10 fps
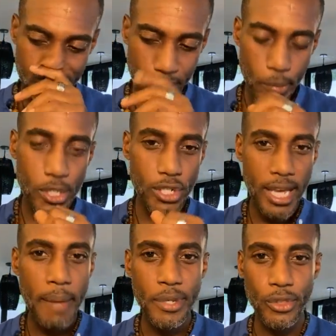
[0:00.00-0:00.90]
But she
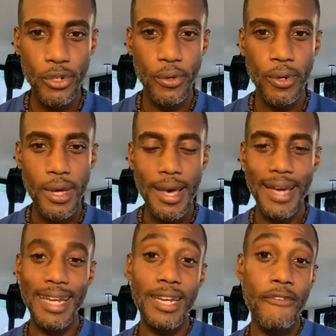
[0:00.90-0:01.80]
got me through, and
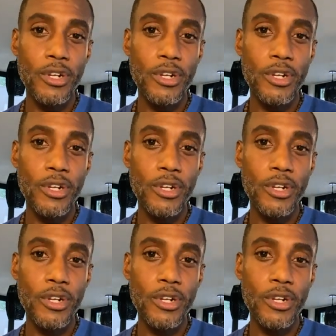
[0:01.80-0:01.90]
I never